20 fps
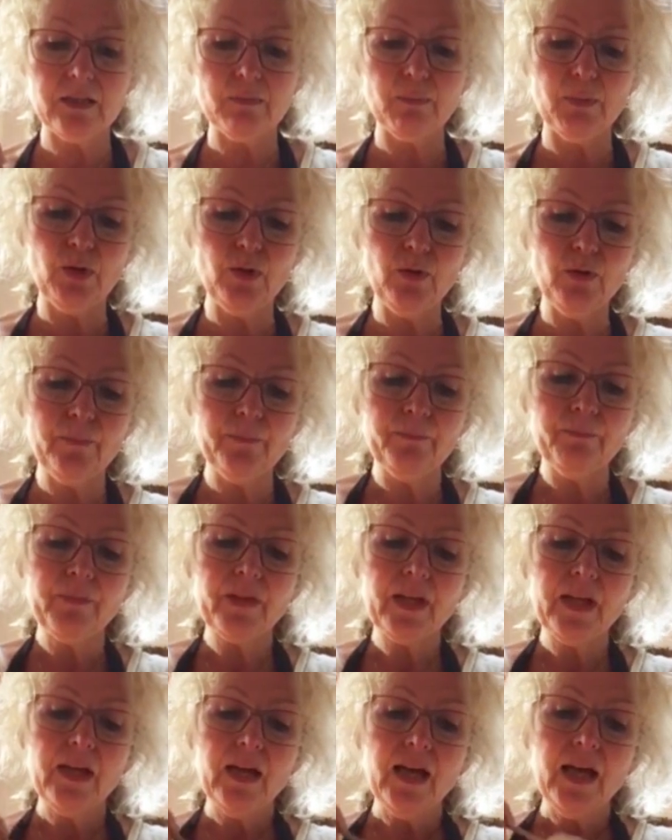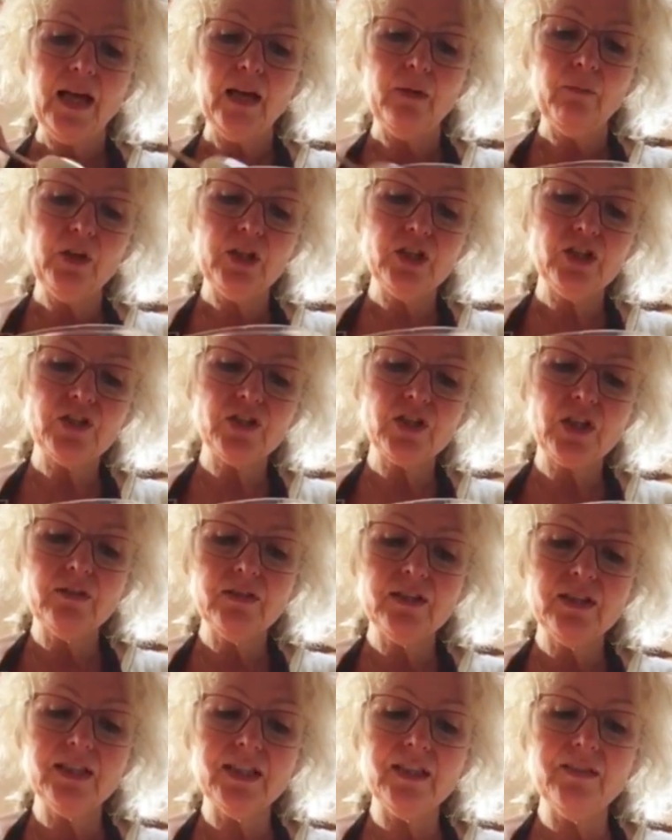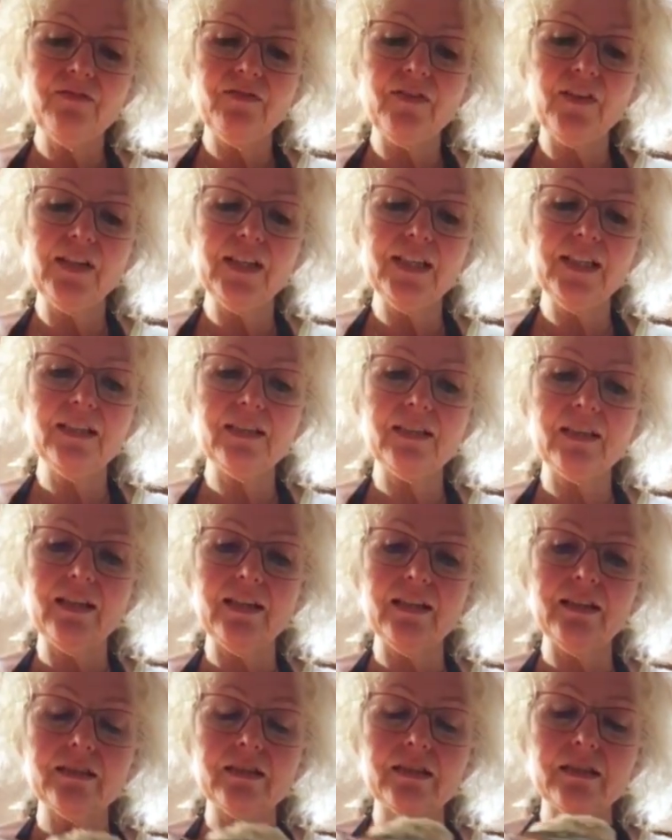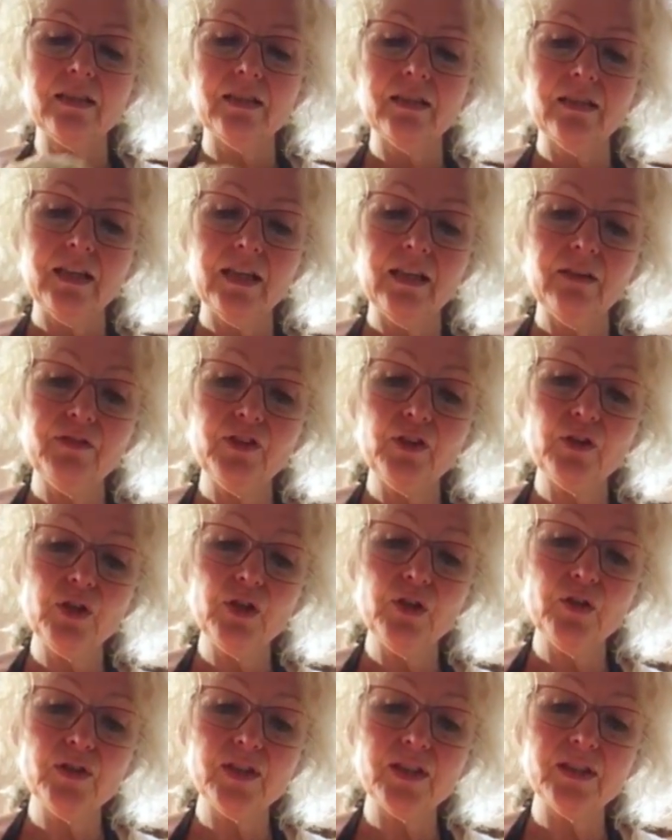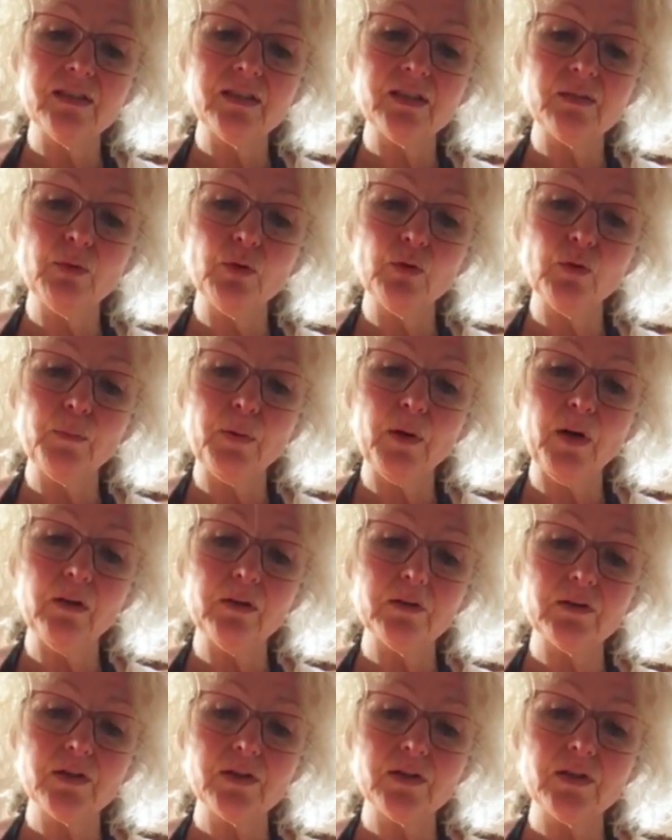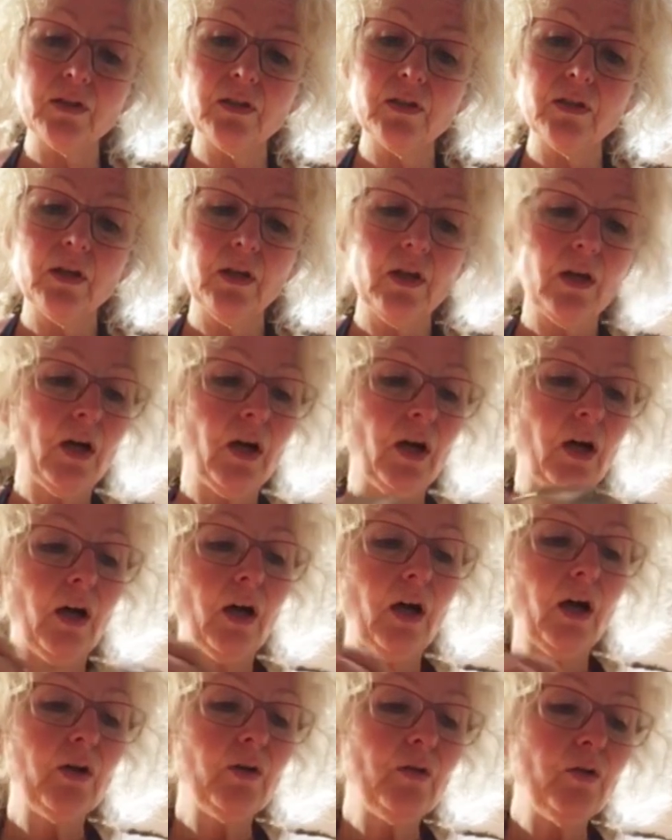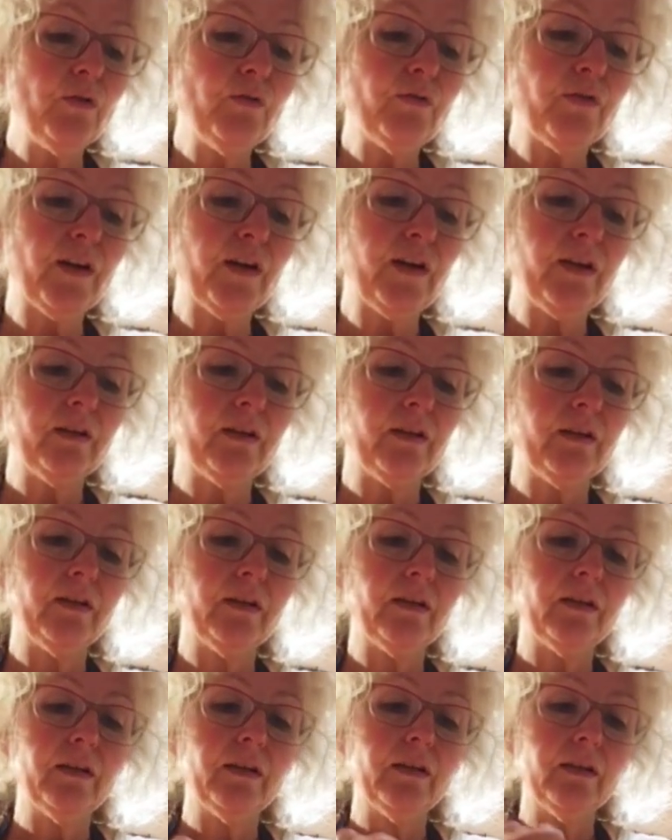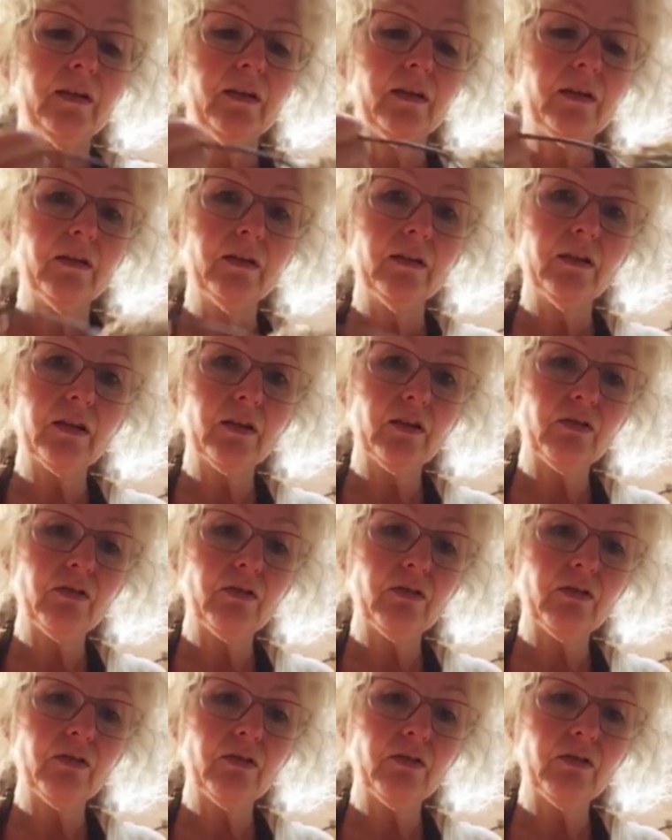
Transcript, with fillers: spoon, and we're just going to divide that if you're using small pots over the